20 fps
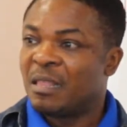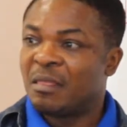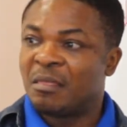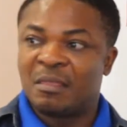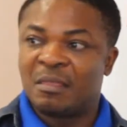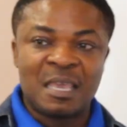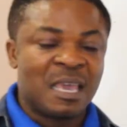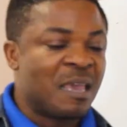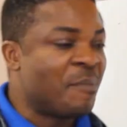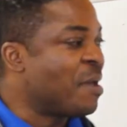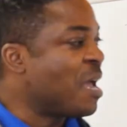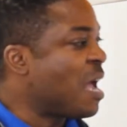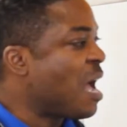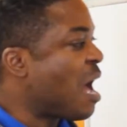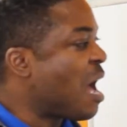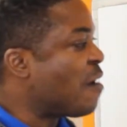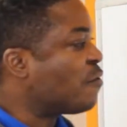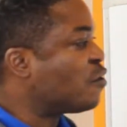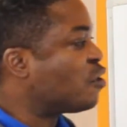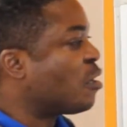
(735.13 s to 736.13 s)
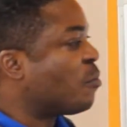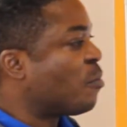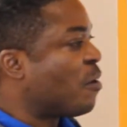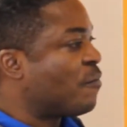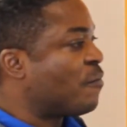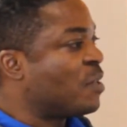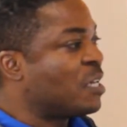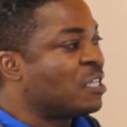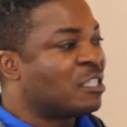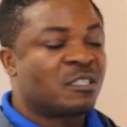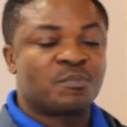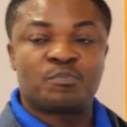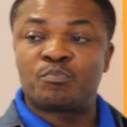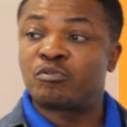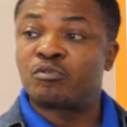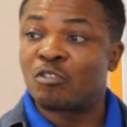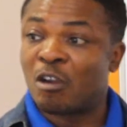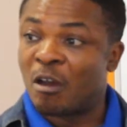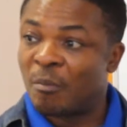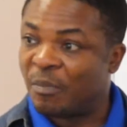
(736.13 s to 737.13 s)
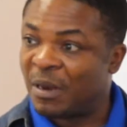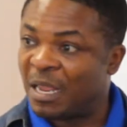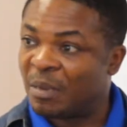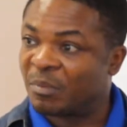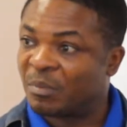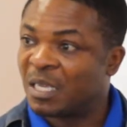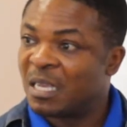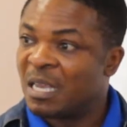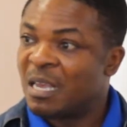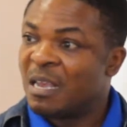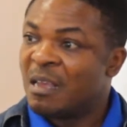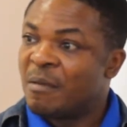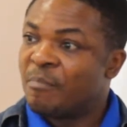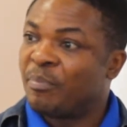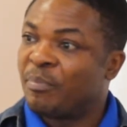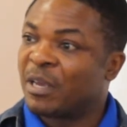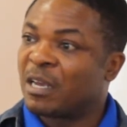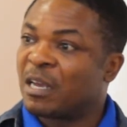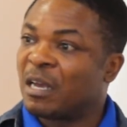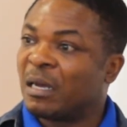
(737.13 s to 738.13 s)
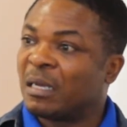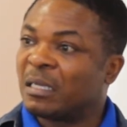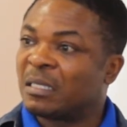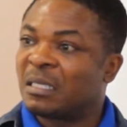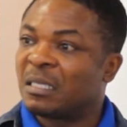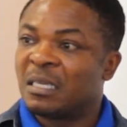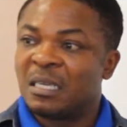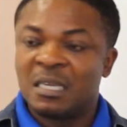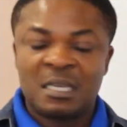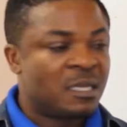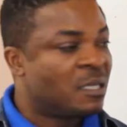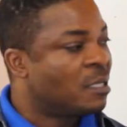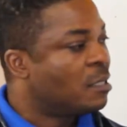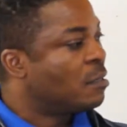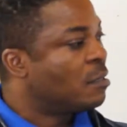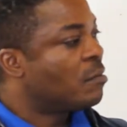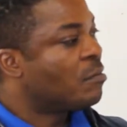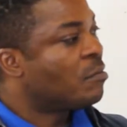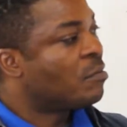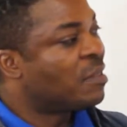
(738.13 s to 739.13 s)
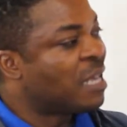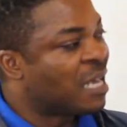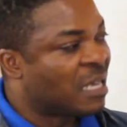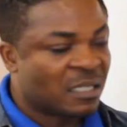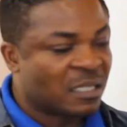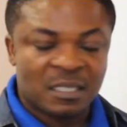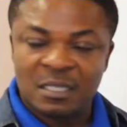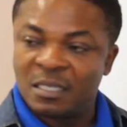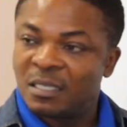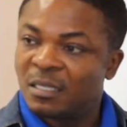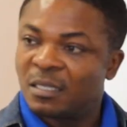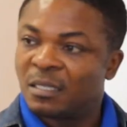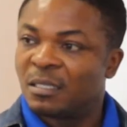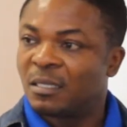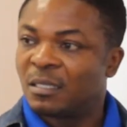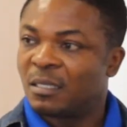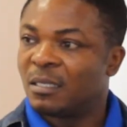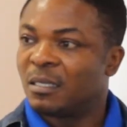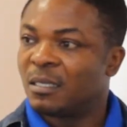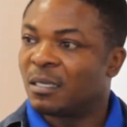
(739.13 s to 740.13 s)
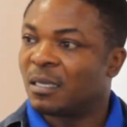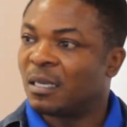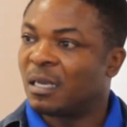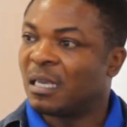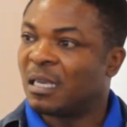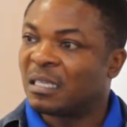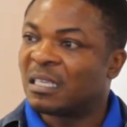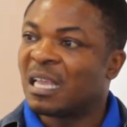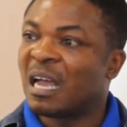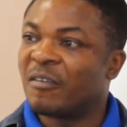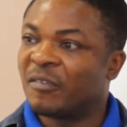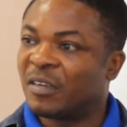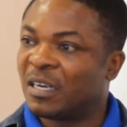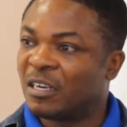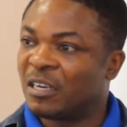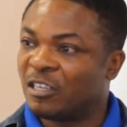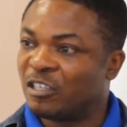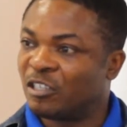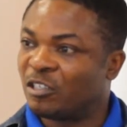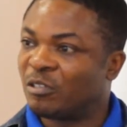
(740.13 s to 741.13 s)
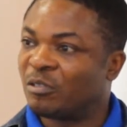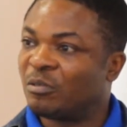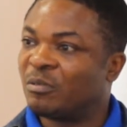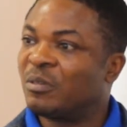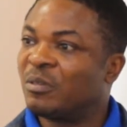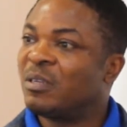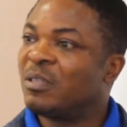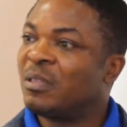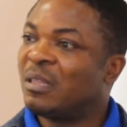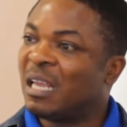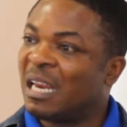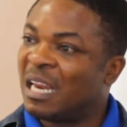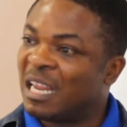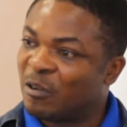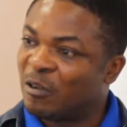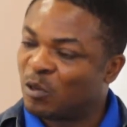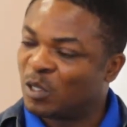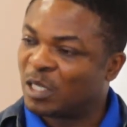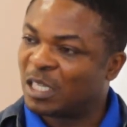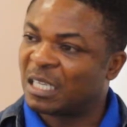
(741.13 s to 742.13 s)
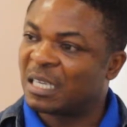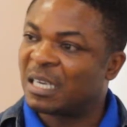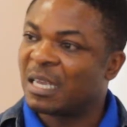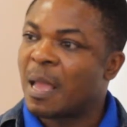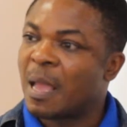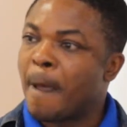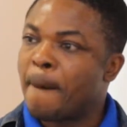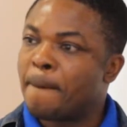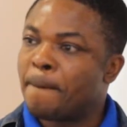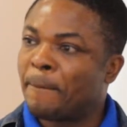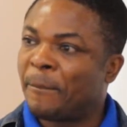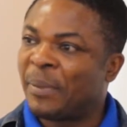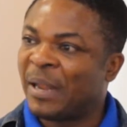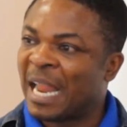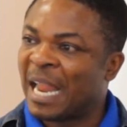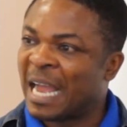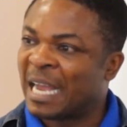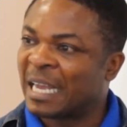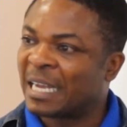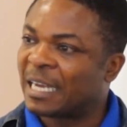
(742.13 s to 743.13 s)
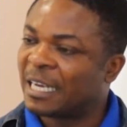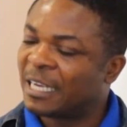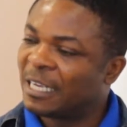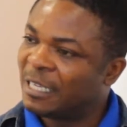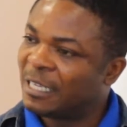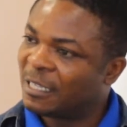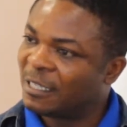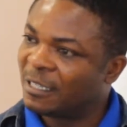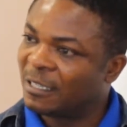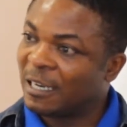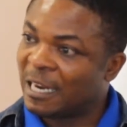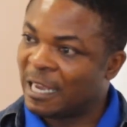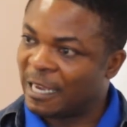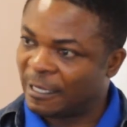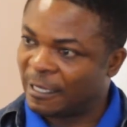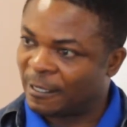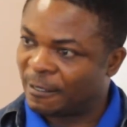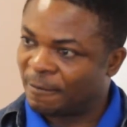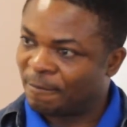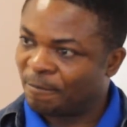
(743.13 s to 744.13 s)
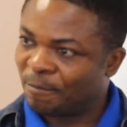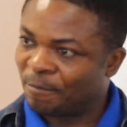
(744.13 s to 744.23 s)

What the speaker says: They may have some of these problems because this is having an issue, the linguistic blank slate.